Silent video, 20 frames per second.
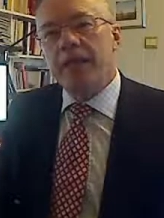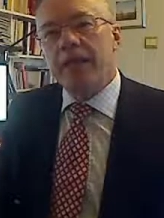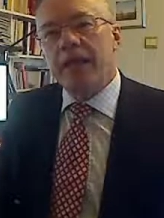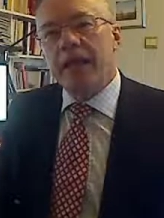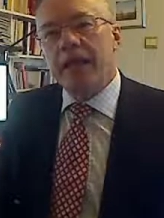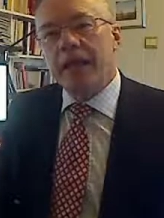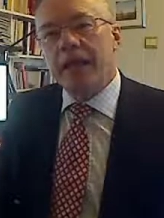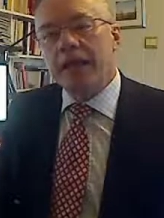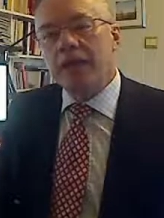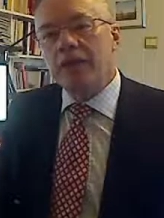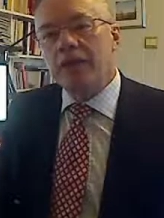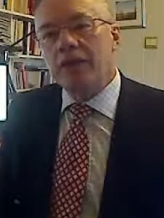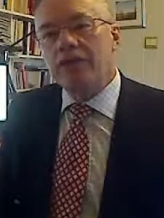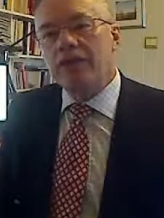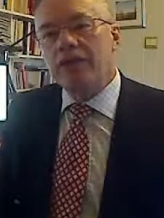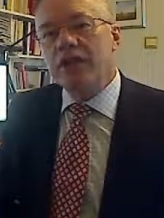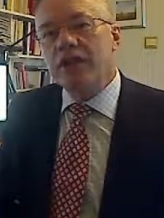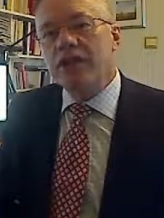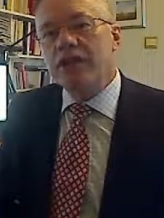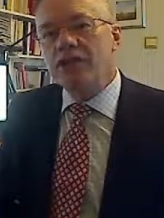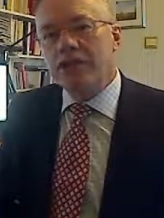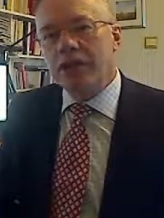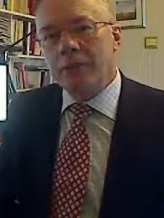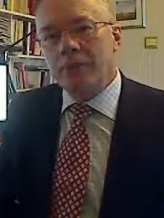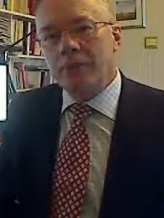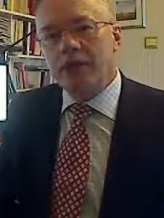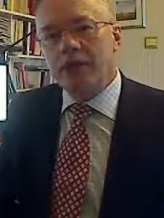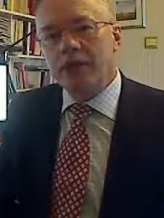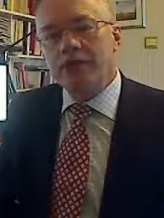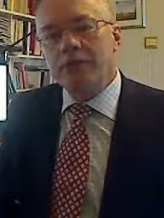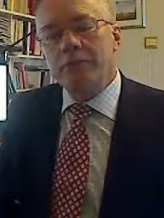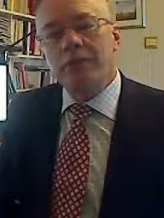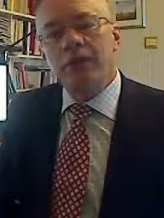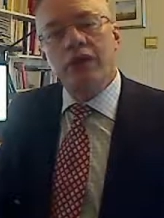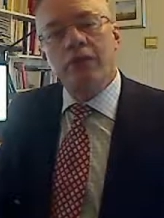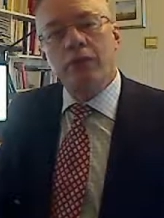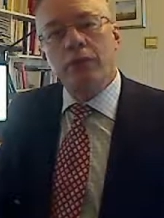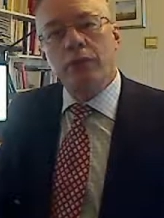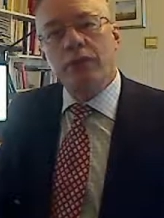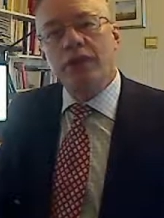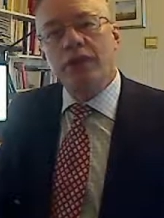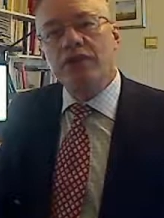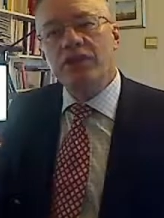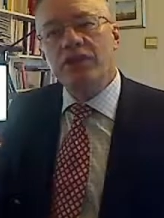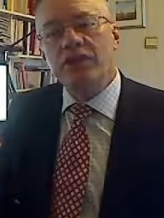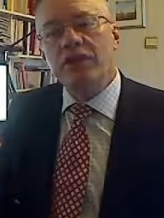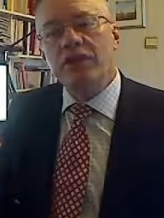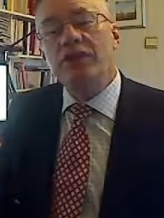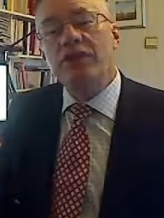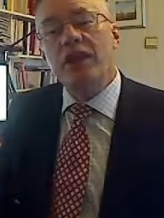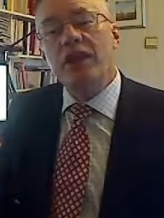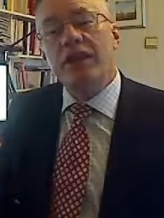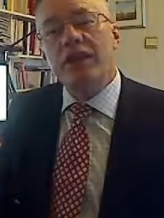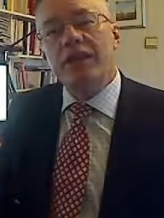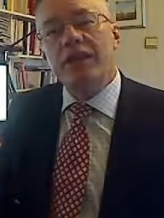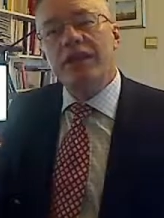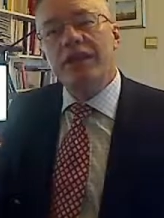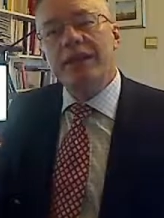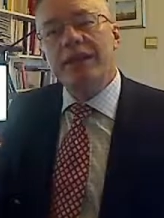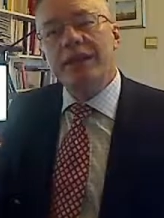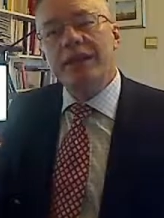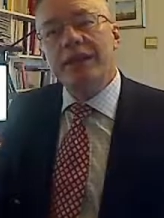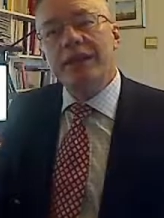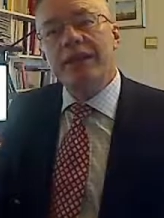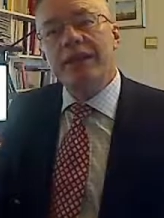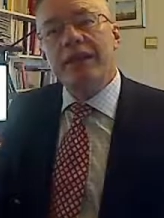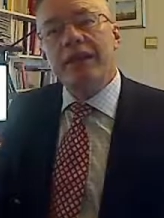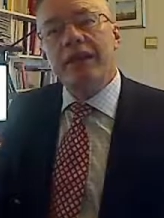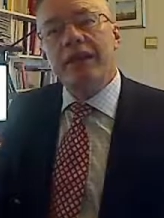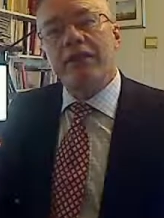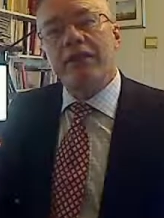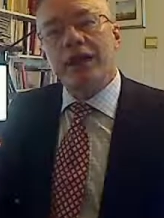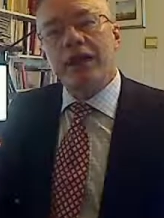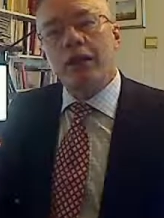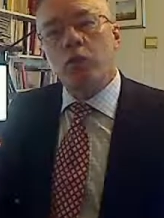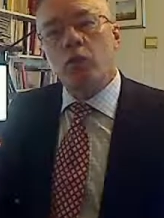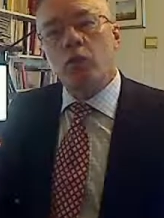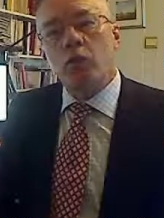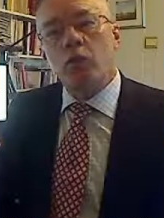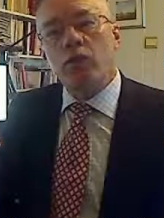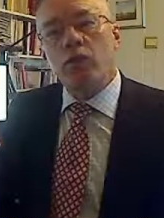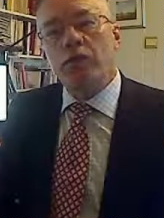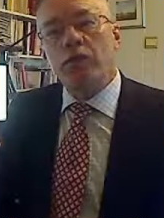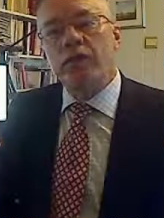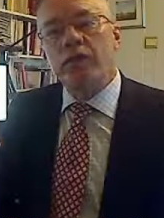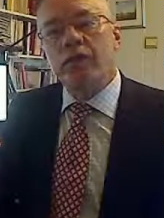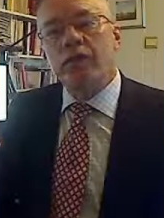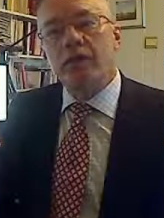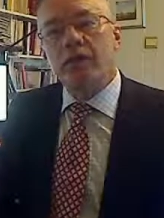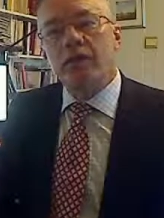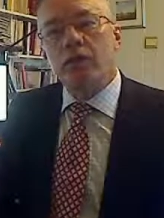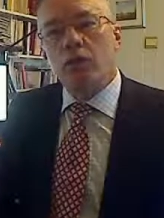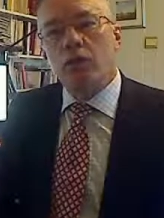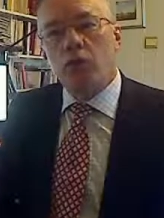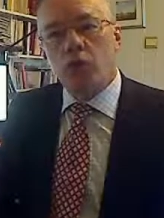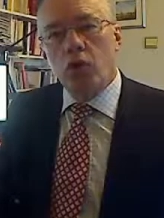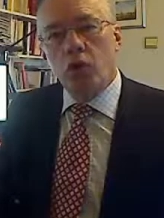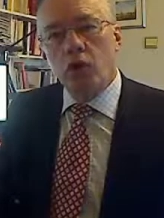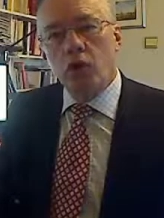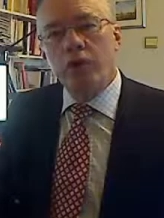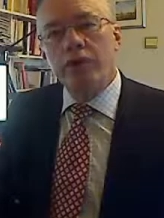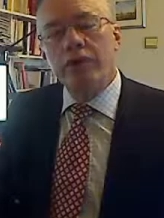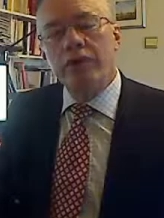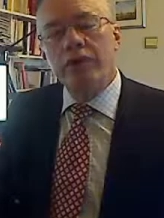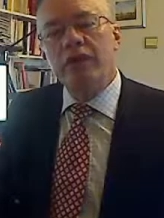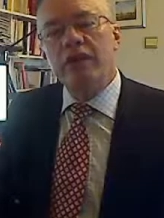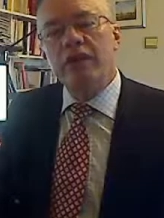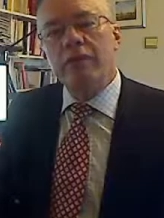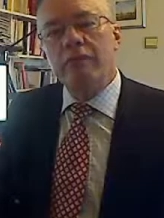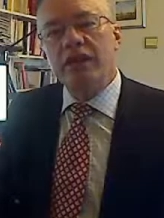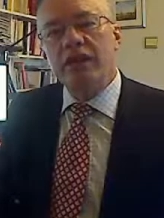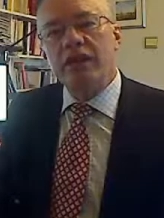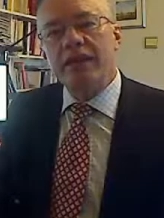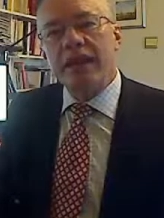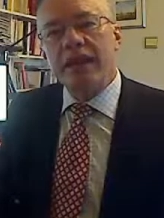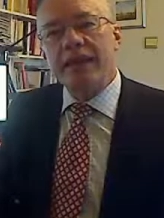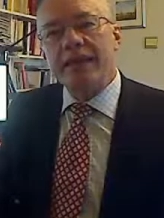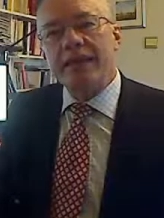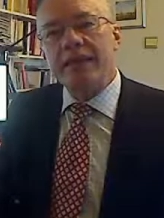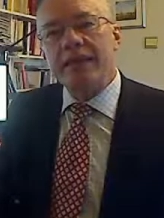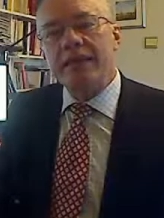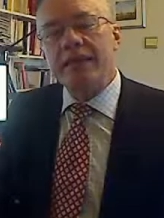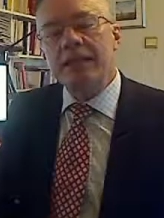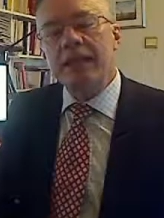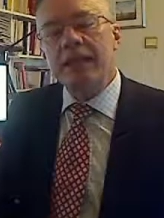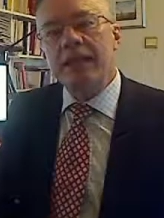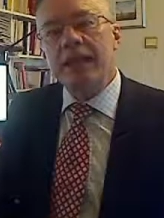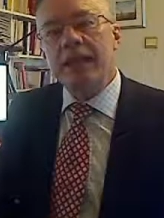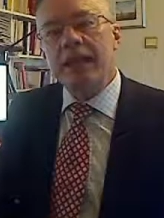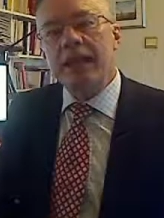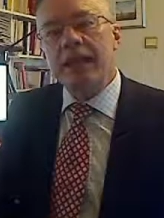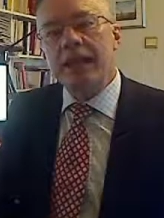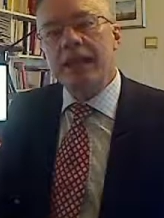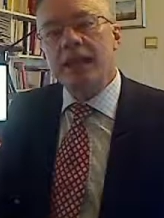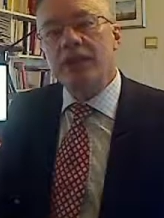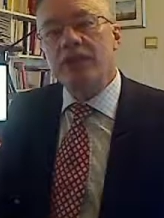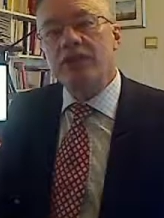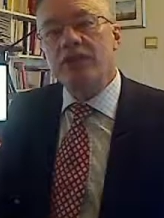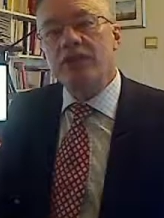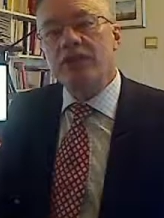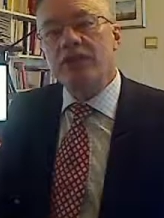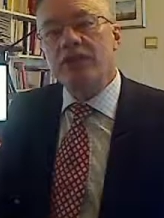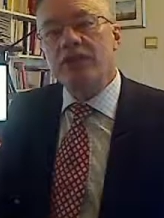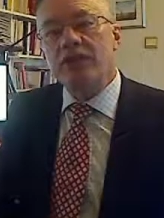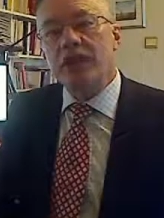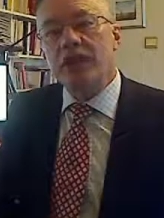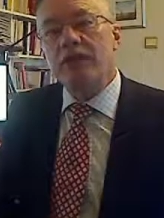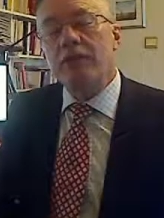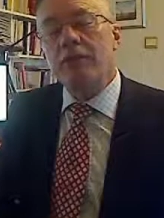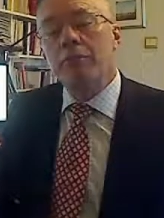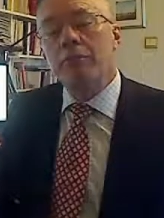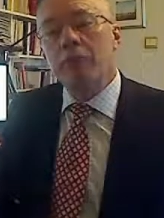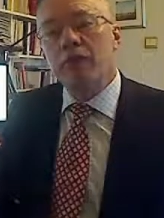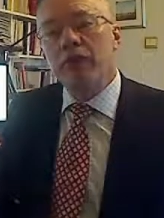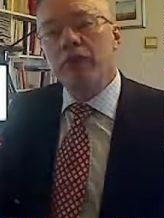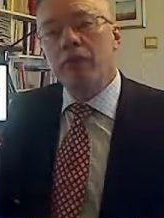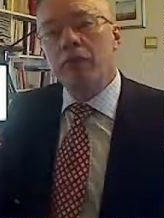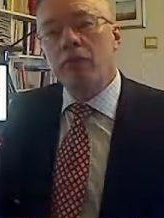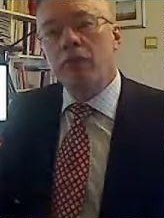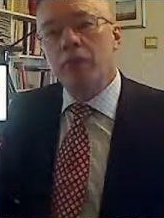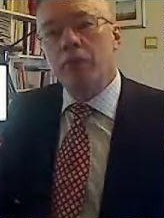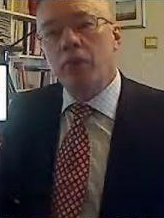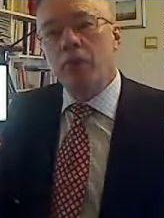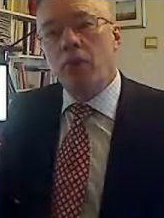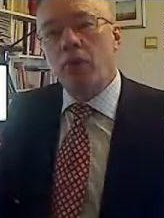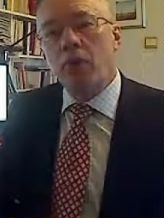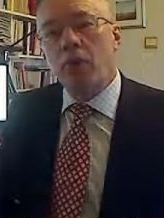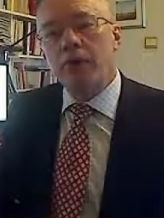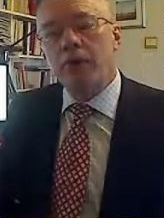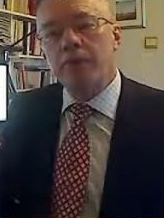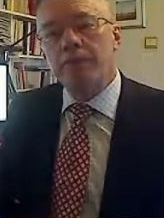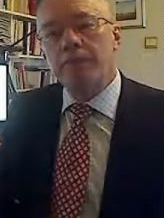any of these summaries, and the reason is that that would or could be taken as the complete report.